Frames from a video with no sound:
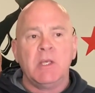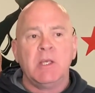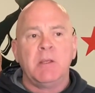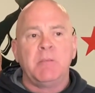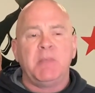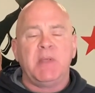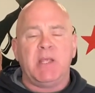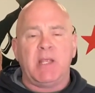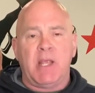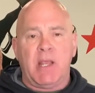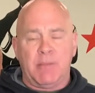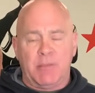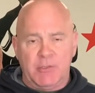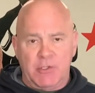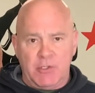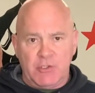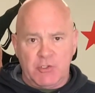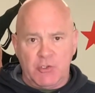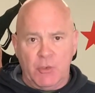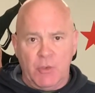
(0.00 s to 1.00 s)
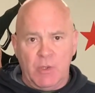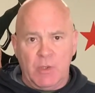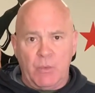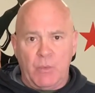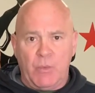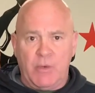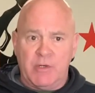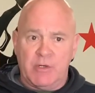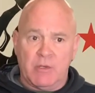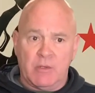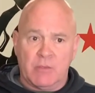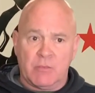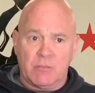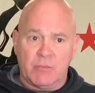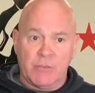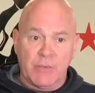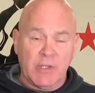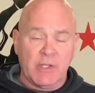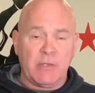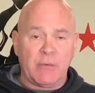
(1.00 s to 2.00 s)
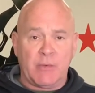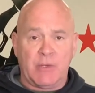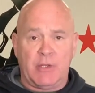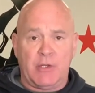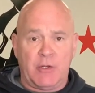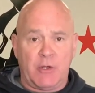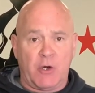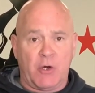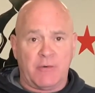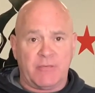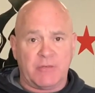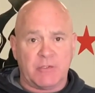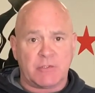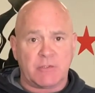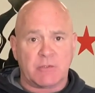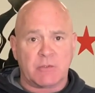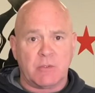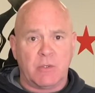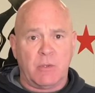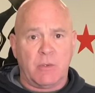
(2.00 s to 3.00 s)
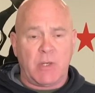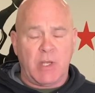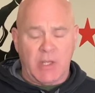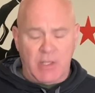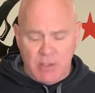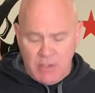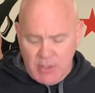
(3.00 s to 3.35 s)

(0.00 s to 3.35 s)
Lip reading: being able to do it when you're really, really nervous, okay?